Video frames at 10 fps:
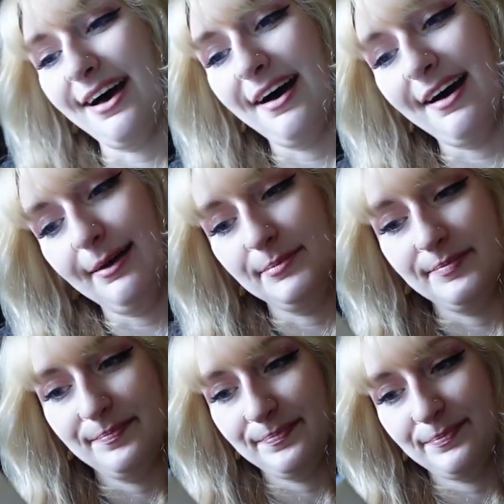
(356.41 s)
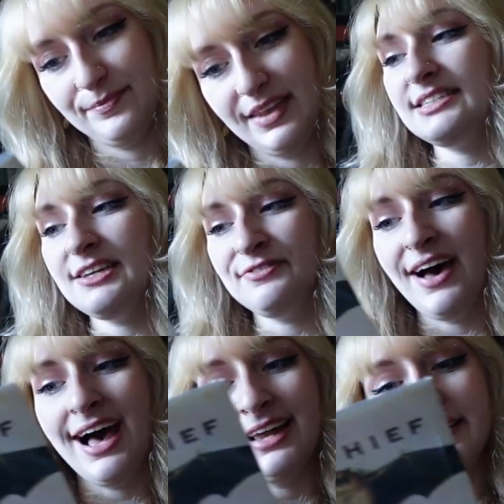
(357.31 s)
Um
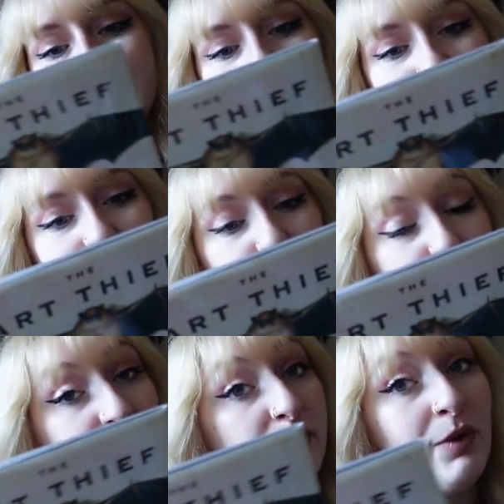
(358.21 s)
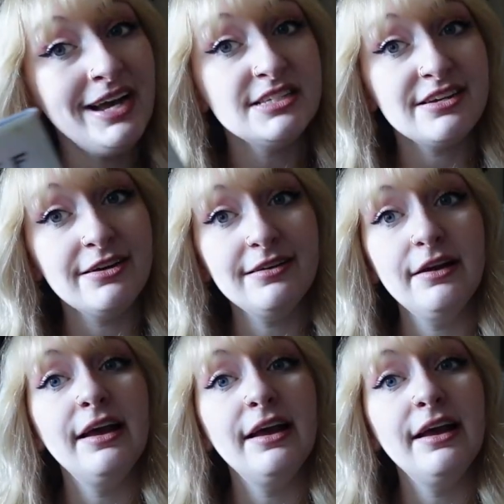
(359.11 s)
Stefan Breitwieser,